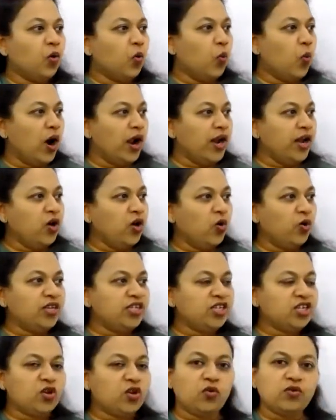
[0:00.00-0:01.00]
One door
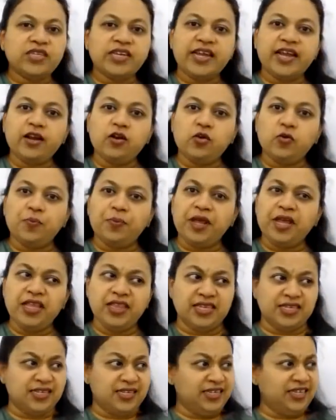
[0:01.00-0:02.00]
is closing and opening,
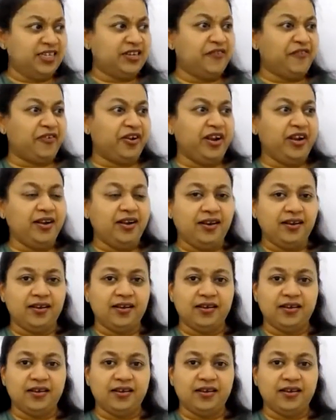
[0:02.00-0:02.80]
this is different.